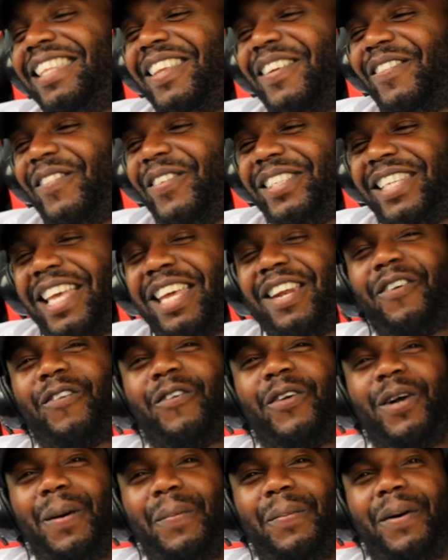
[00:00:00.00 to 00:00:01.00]
Was that a
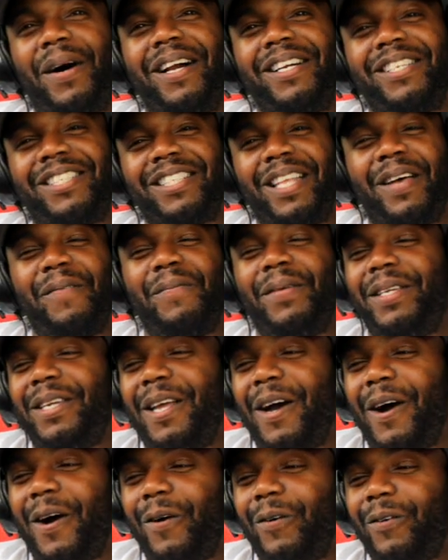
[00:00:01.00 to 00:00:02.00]
real punch? Let me
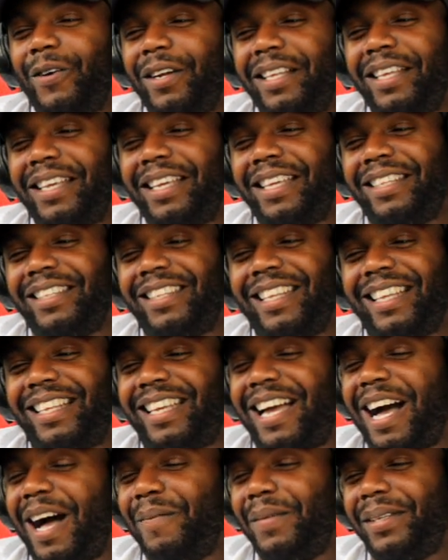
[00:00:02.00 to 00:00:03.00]
know. Really, the
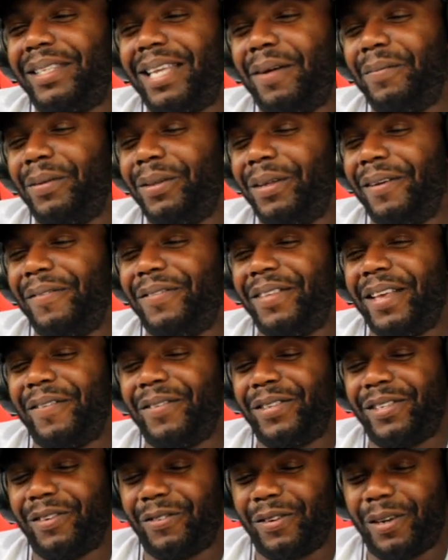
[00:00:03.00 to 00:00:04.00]
comment down below if that
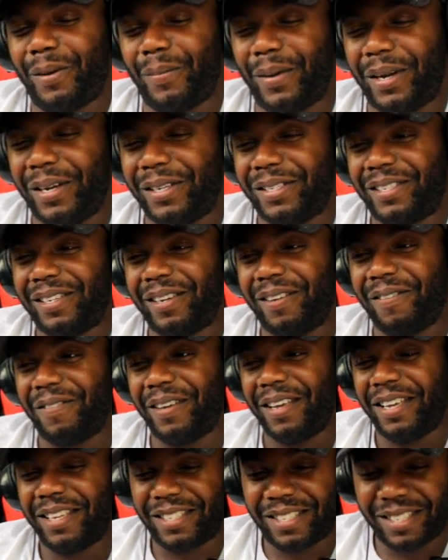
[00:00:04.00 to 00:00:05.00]
was a real punch to the
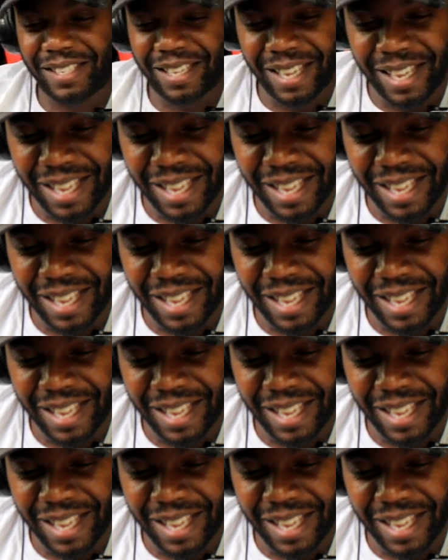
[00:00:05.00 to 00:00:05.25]
face.